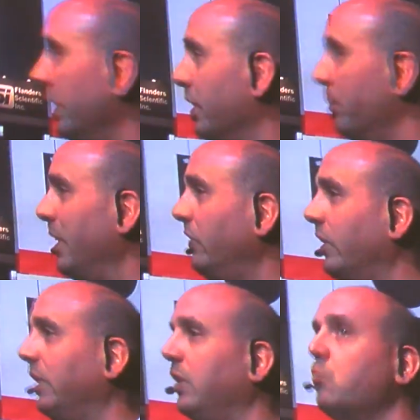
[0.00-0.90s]
uh,
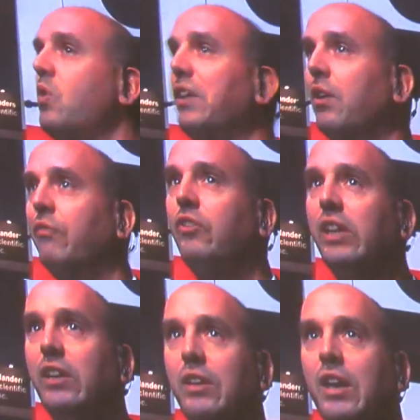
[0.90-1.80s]
basically one of
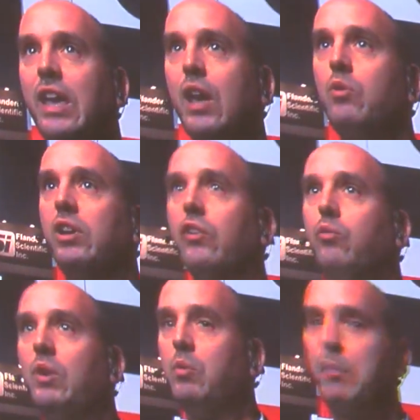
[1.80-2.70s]
the areas
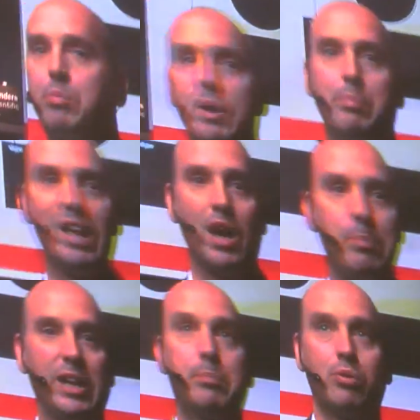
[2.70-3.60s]
where we prepare
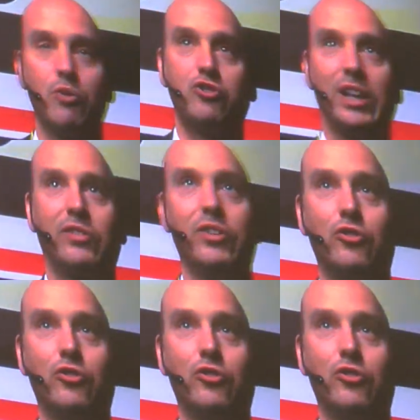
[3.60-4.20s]
big projects in